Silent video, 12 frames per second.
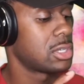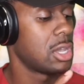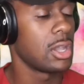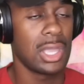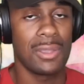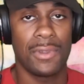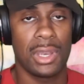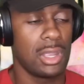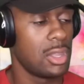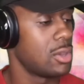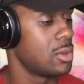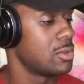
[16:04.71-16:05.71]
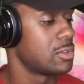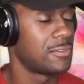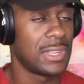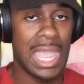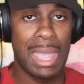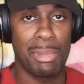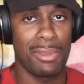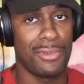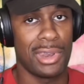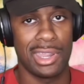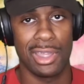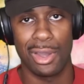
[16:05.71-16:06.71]
cooking videos, gaming
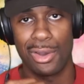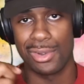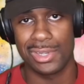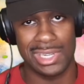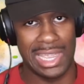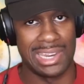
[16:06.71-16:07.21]
videos,